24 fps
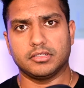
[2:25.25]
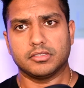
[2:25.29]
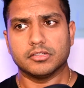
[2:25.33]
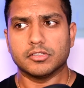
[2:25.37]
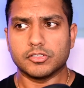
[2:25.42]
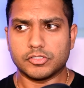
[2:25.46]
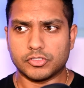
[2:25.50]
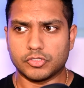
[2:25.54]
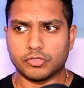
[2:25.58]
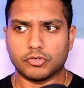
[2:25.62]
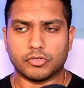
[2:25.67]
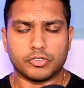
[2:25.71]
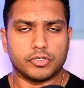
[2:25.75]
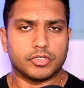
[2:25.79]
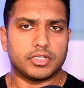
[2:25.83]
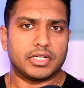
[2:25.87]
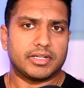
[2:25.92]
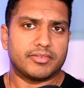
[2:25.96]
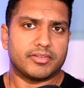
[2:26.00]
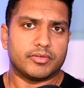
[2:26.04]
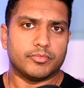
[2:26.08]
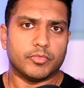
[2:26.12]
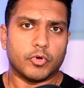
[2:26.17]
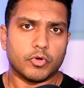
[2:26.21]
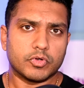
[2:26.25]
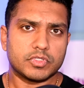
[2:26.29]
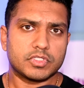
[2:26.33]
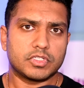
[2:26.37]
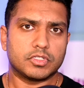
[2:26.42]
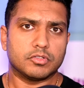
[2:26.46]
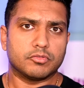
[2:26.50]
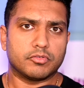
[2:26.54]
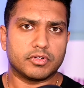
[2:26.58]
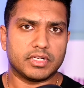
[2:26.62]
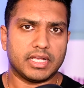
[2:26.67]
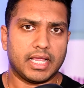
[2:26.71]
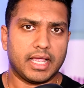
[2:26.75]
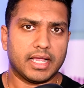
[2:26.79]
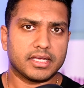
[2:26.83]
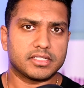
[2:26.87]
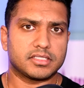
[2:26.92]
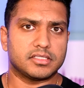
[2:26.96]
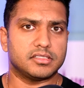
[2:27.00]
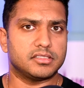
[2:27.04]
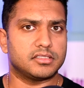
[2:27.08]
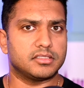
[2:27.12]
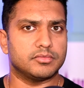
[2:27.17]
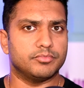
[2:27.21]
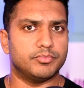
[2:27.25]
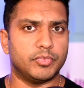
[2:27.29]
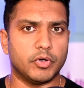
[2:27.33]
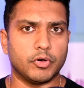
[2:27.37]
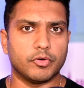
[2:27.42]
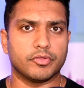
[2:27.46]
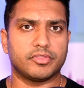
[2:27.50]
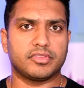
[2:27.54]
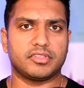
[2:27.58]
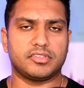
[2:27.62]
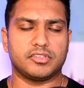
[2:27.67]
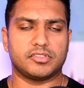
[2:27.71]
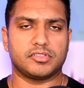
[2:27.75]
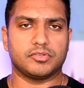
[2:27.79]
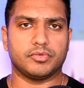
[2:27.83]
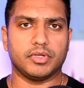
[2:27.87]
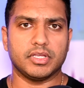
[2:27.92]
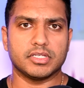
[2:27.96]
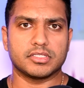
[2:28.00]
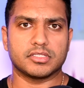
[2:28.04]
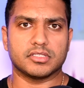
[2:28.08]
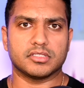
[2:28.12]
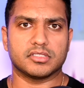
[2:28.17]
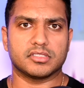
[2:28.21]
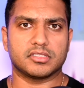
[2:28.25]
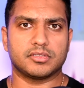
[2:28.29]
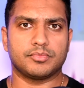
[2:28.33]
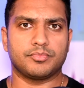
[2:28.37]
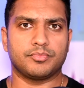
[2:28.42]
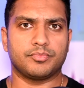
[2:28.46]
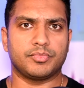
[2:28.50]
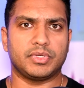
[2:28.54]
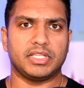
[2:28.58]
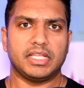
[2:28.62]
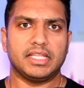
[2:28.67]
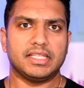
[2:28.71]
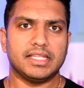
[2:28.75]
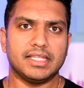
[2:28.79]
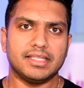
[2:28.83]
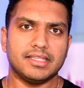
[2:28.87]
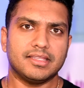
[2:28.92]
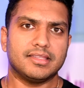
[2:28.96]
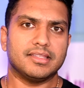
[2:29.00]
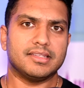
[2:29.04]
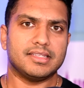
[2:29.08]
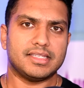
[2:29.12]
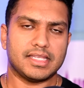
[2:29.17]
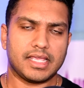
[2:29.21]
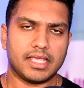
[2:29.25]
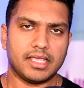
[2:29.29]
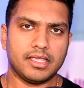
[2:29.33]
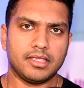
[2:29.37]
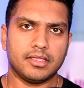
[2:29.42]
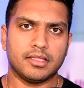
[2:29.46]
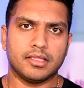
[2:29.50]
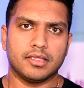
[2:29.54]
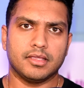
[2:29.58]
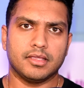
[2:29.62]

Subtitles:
Sure, you can have an emotional reaction to both situations, but at the end of the day,